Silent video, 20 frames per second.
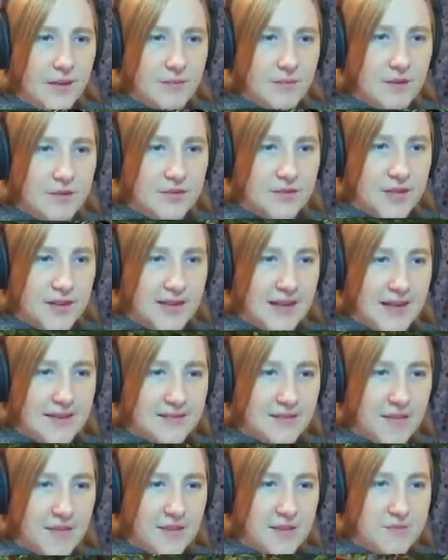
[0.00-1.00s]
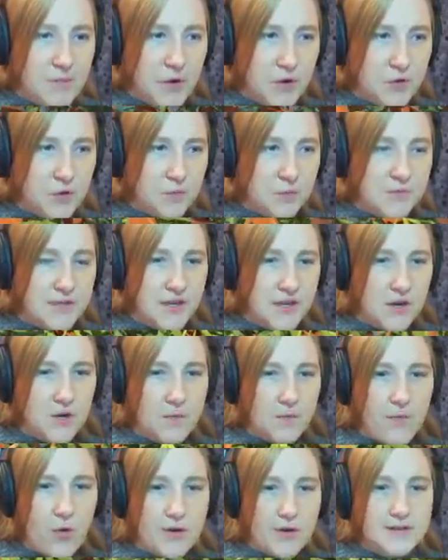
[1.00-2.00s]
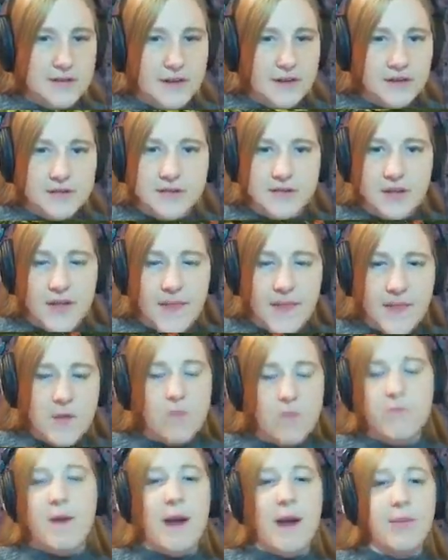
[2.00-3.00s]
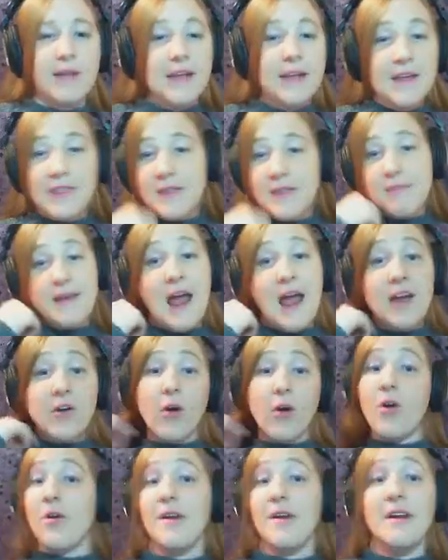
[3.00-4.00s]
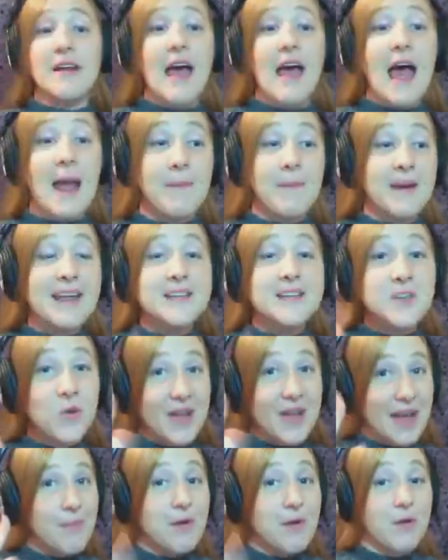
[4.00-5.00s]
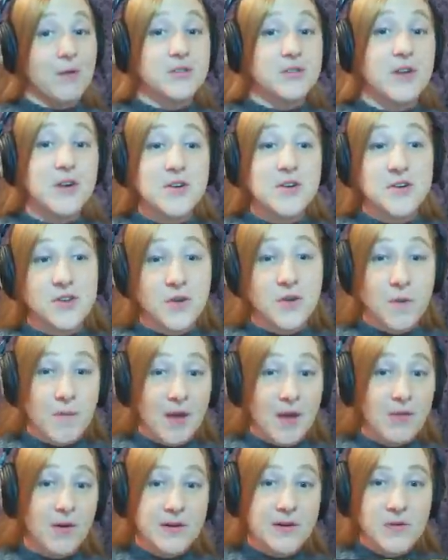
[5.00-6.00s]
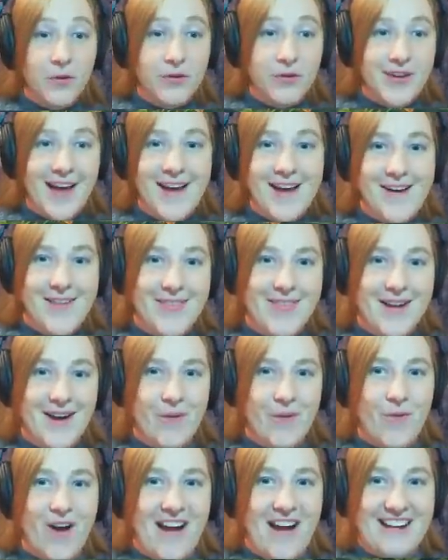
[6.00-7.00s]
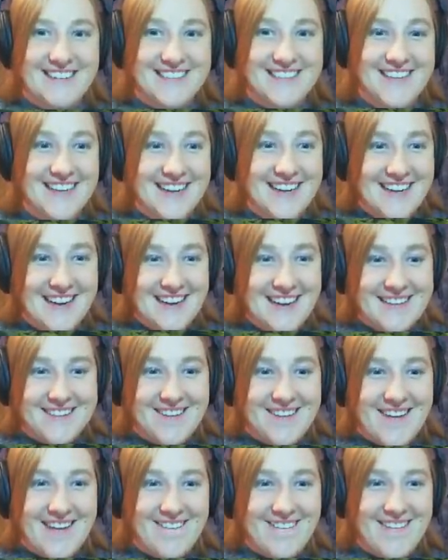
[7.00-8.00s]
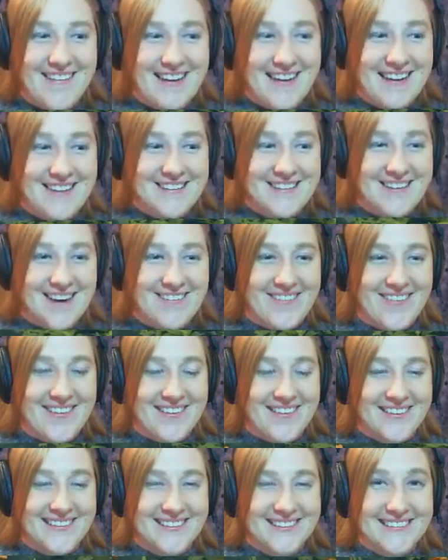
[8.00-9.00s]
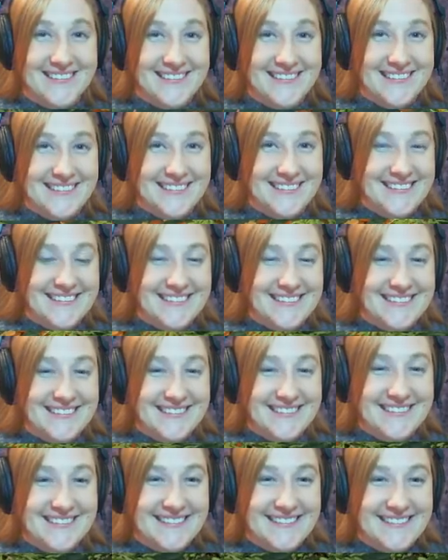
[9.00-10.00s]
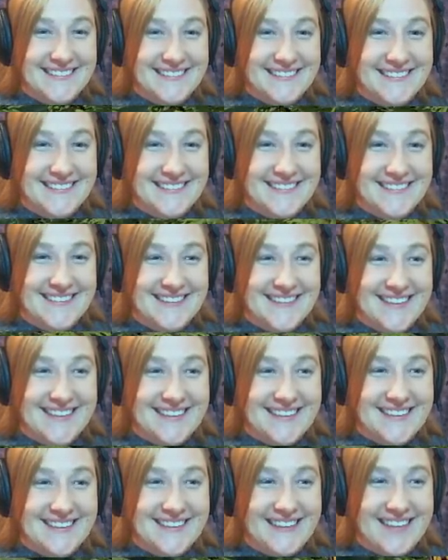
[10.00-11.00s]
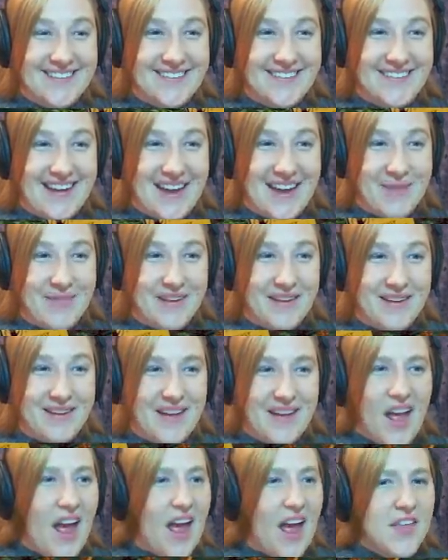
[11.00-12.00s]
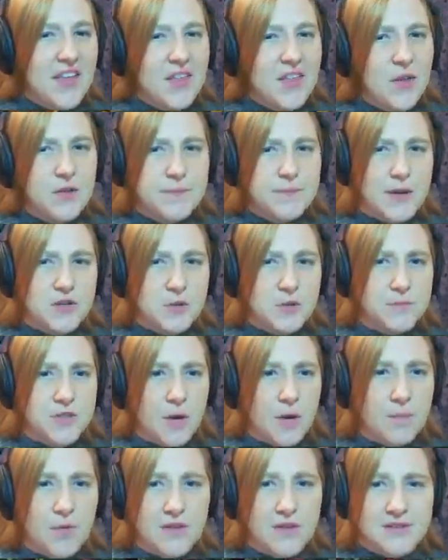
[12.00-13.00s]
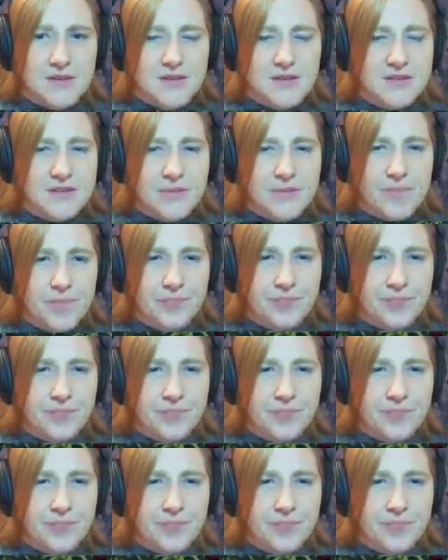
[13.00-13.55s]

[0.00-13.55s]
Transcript: they're just gonna guess that these mushrooms here are poisonous, and you've probably eaten them, and now you're all gonna die. But it's okay, I'm gonna return you to your mother, and you'll die on their watch, so I won't get in trouble. Because uh, that won't happen. I think those mushrooms aren't poisonous.